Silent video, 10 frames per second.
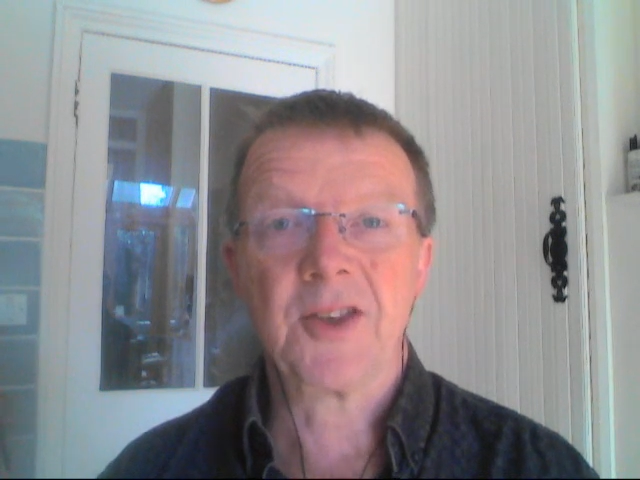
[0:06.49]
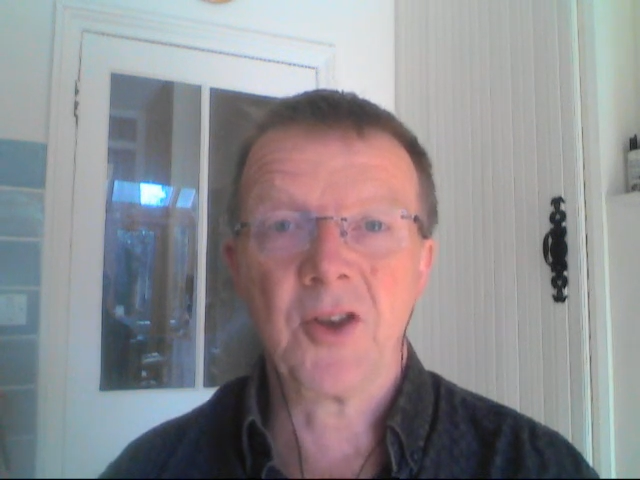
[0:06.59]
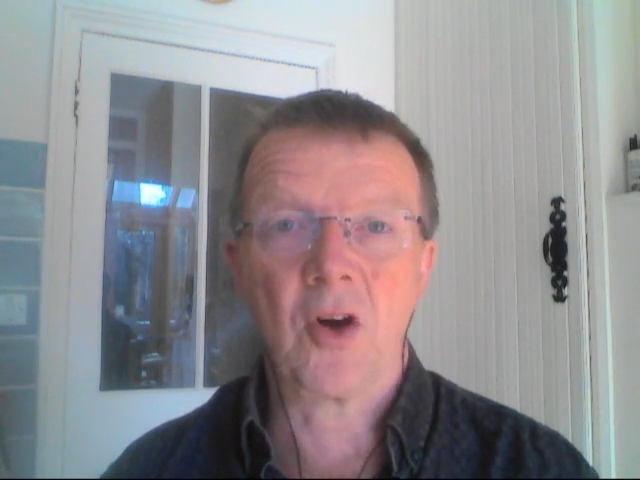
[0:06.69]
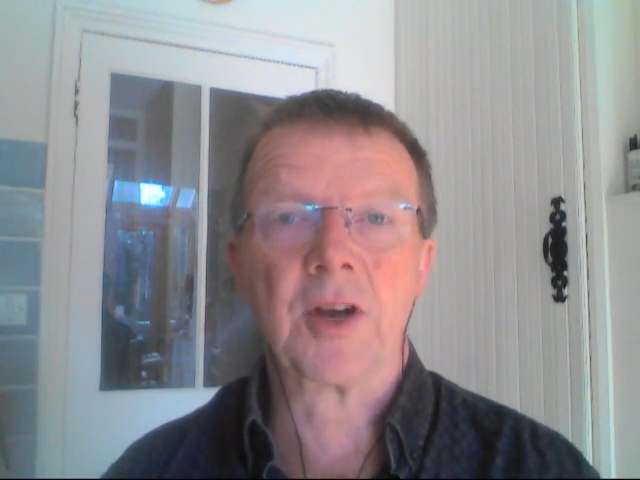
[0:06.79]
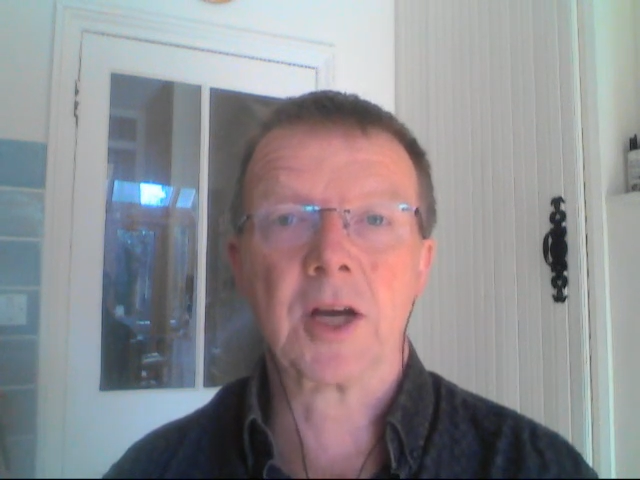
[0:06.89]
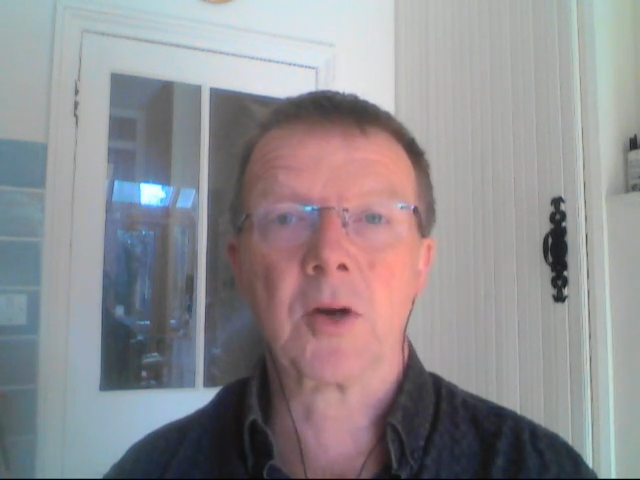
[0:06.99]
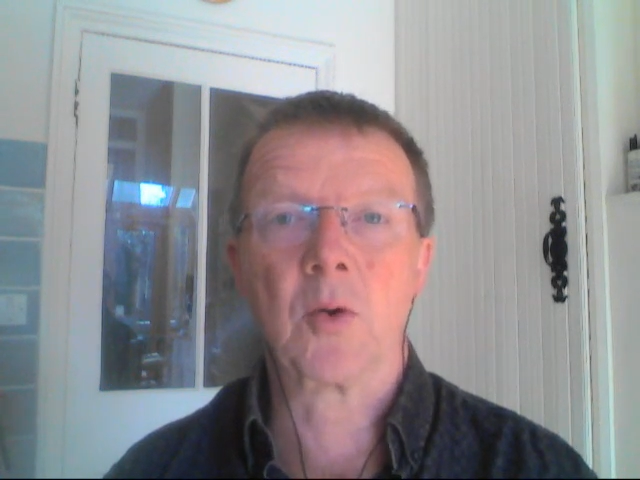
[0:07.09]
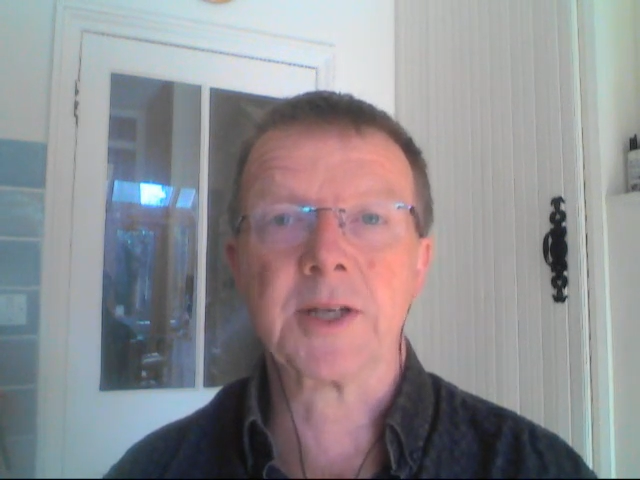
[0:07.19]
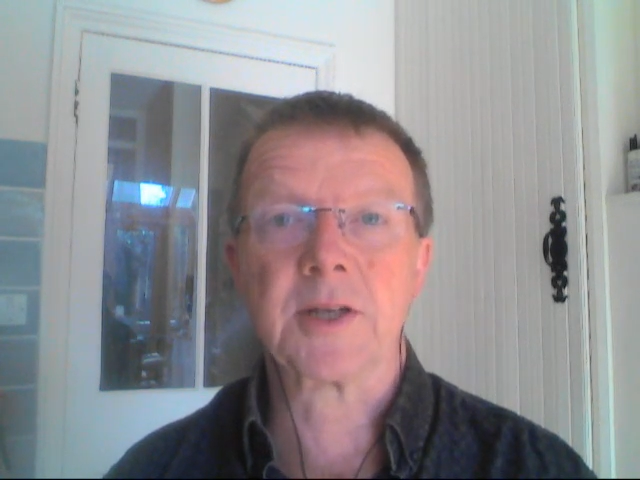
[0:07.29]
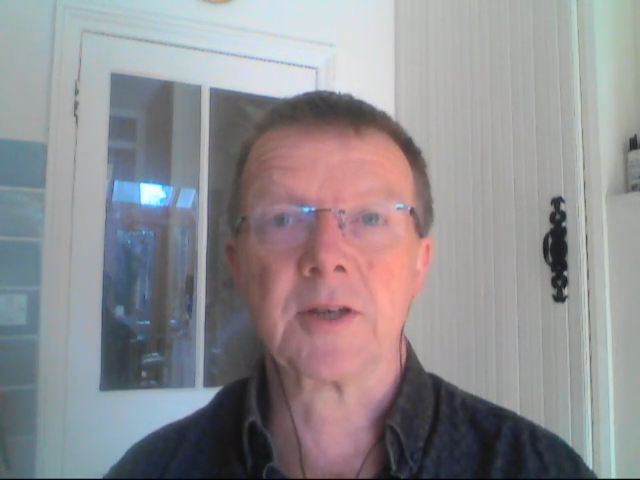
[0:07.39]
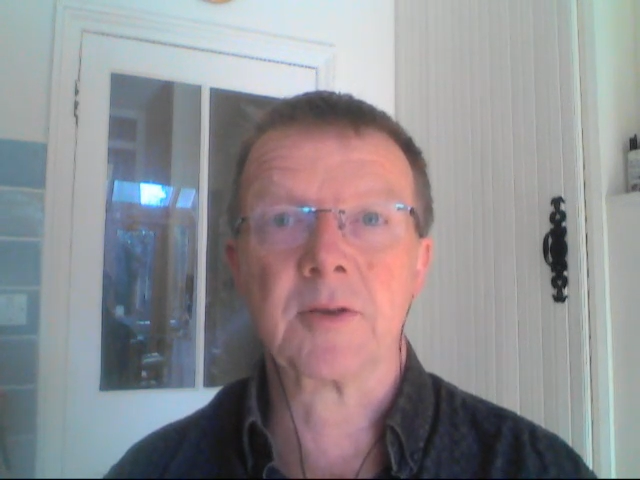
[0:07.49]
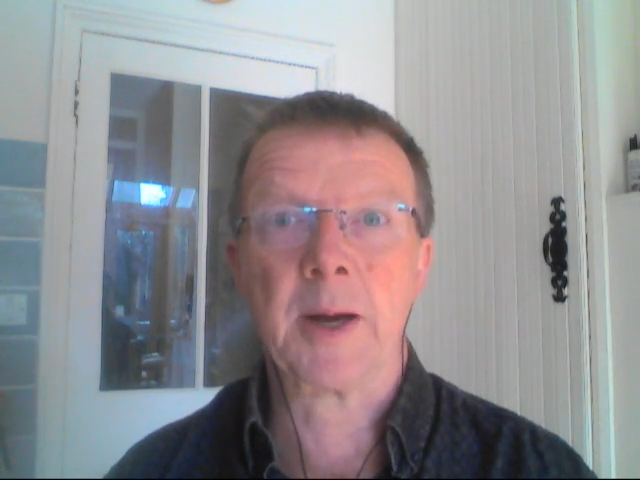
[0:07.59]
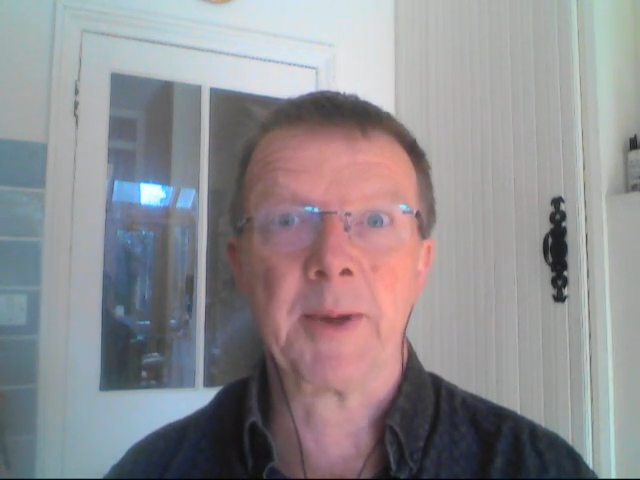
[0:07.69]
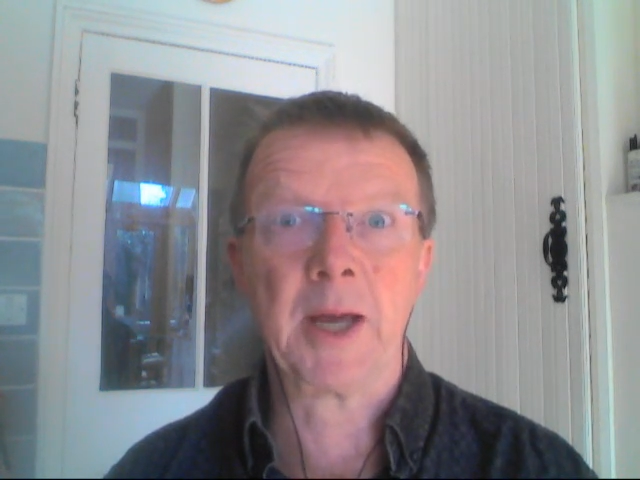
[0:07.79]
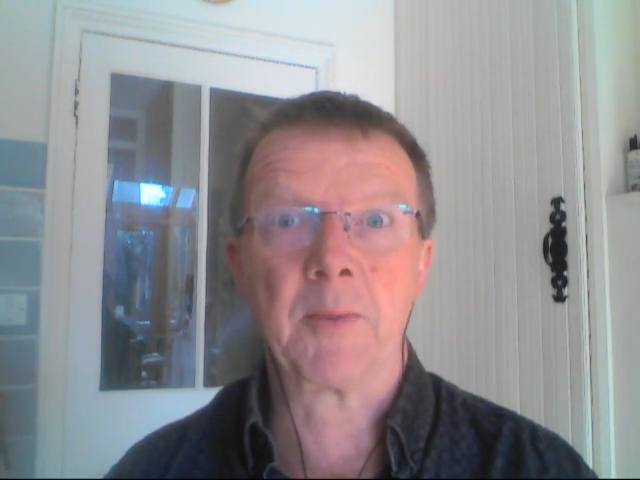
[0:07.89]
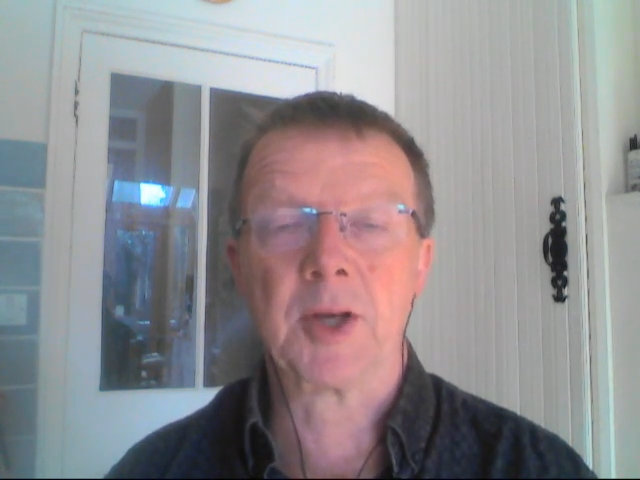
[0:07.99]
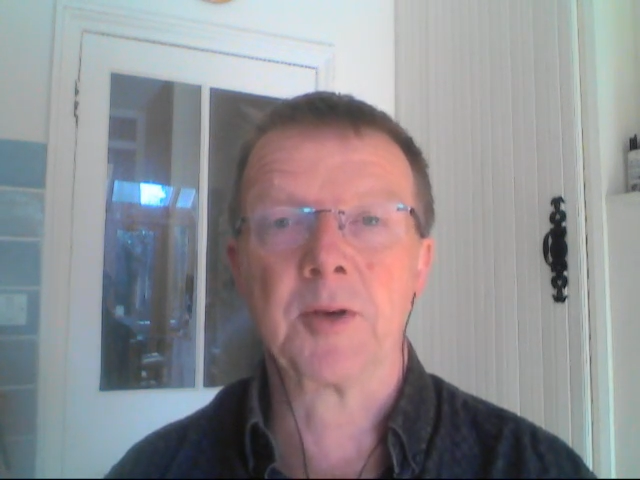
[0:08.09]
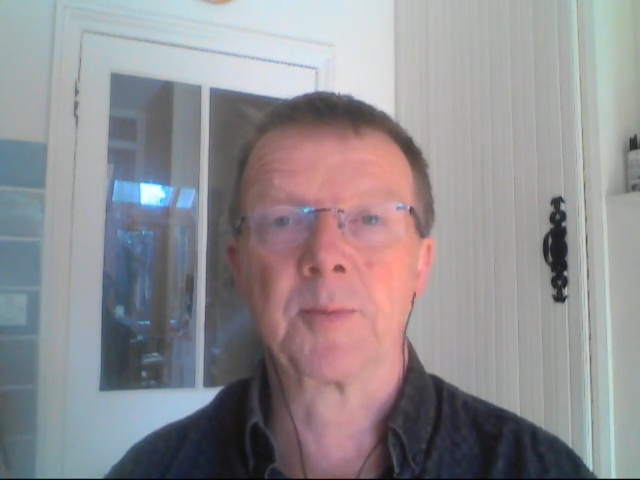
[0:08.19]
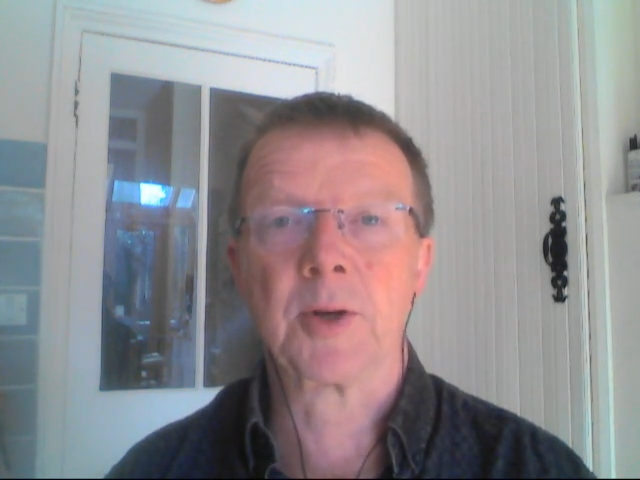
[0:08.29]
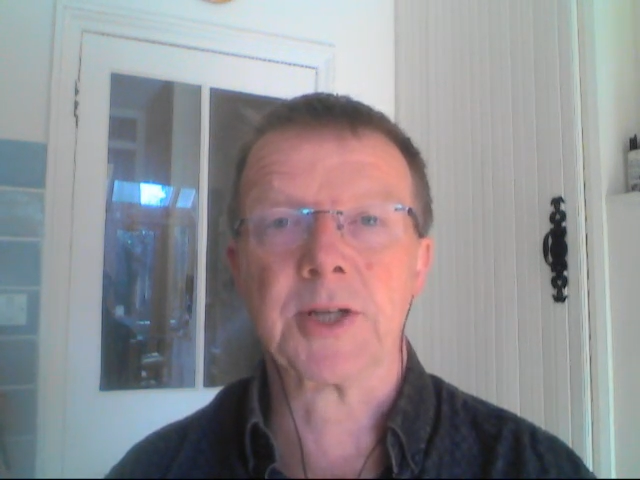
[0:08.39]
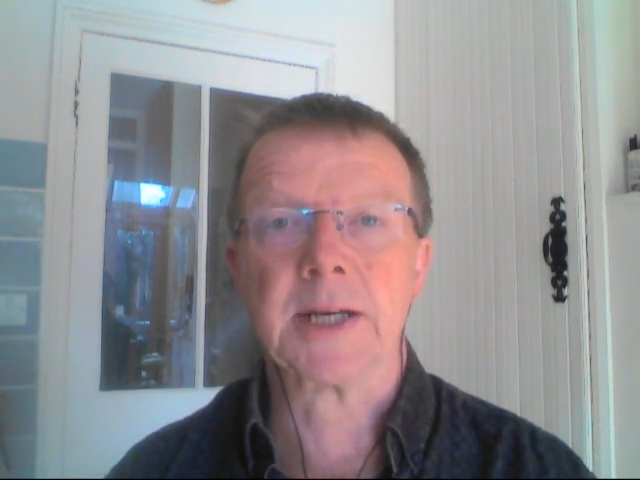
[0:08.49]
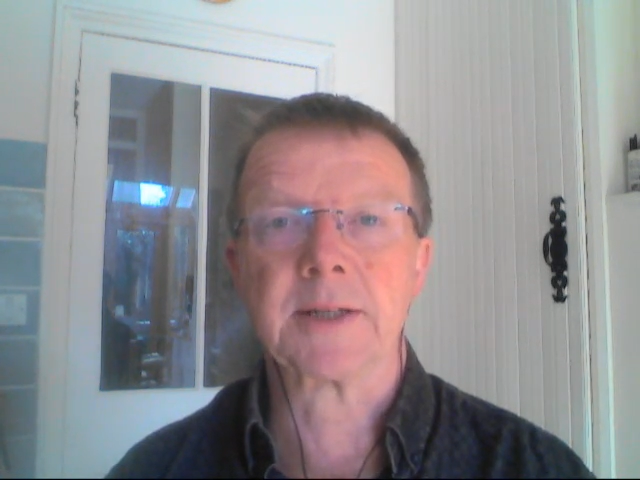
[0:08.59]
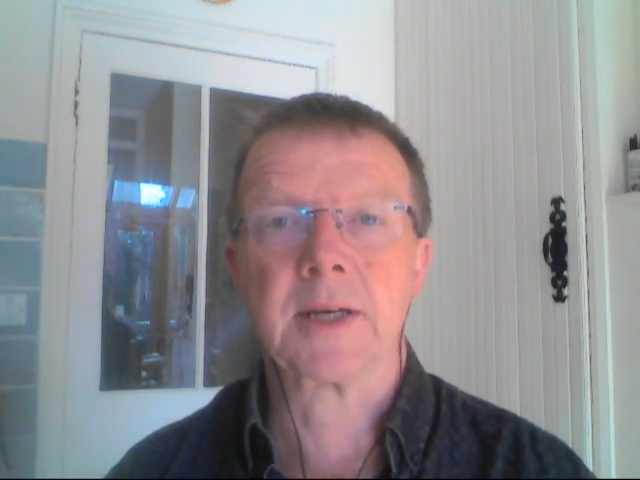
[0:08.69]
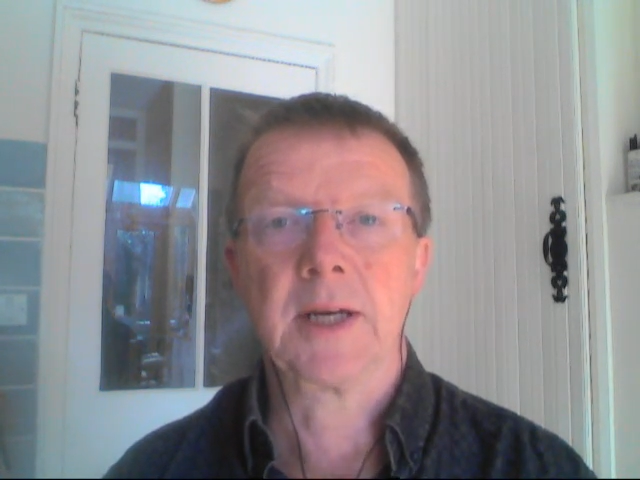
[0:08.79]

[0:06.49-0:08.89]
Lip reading: not according to coming up with a good project.